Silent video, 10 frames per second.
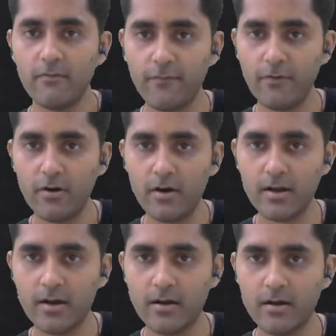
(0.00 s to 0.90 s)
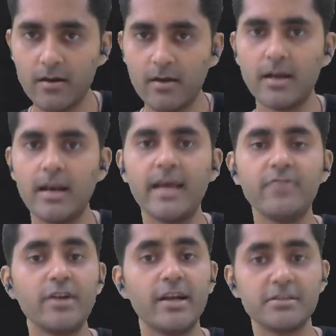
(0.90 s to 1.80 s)
For
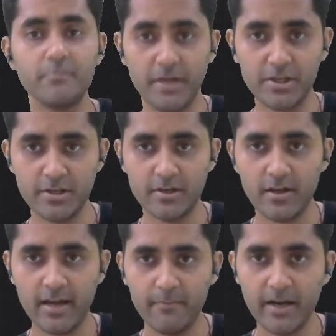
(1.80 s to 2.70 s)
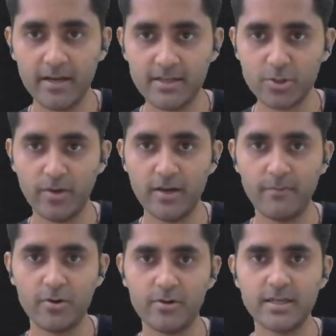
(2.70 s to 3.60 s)
length it is meter, and meter square
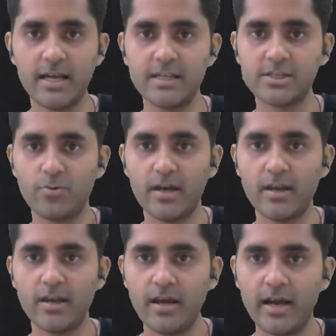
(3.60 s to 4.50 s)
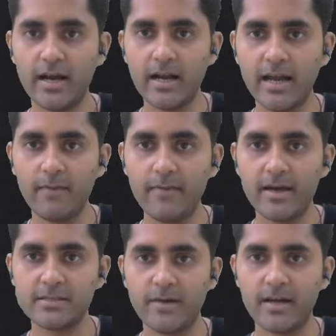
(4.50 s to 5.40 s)
because L square, and time
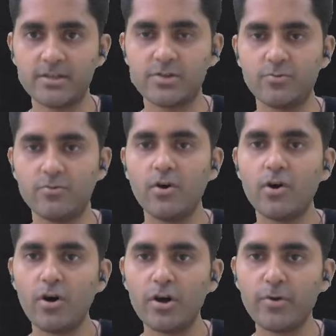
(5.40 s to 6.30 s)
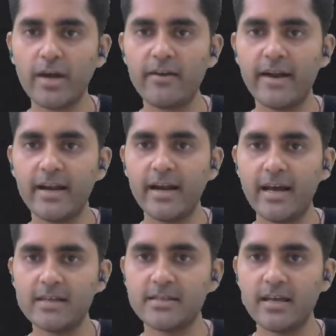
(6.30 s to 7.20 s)
s minus 2. Or you can write it
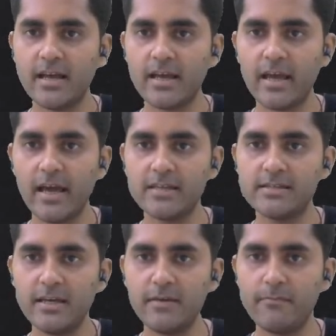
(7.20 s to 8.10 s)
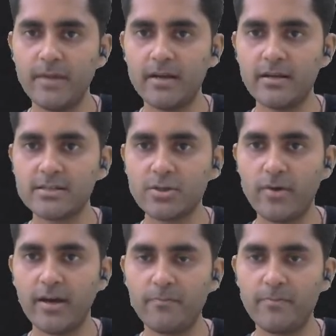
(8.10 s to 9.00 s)
as kg meter
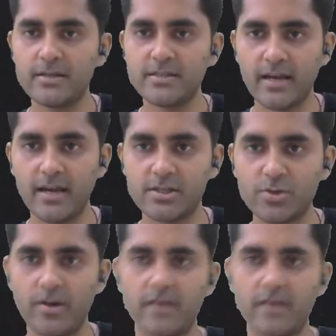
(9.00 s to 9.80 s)
square per second square.